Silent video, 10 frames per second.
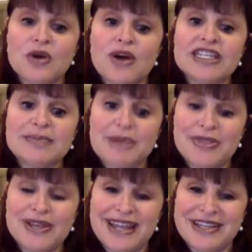So I spent
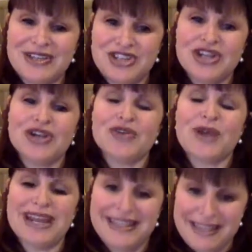the next year
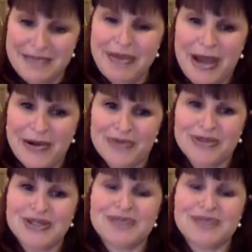writing the Empowerment